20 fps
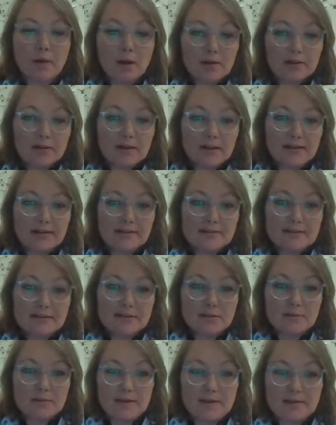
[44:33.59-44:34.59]
Ponderland
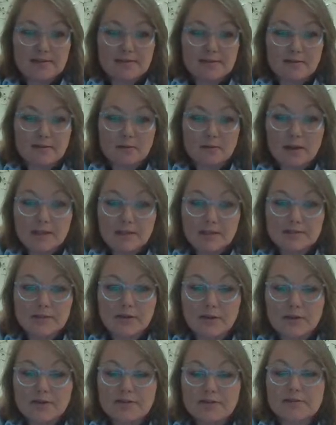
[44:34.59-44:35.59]
is situated on the
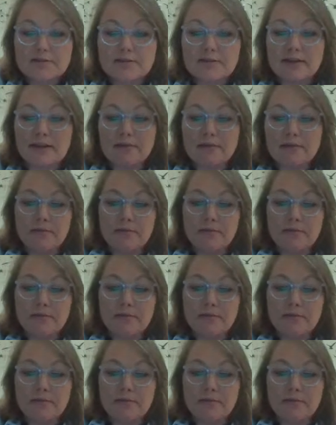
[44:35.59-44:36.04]
Wild Coast,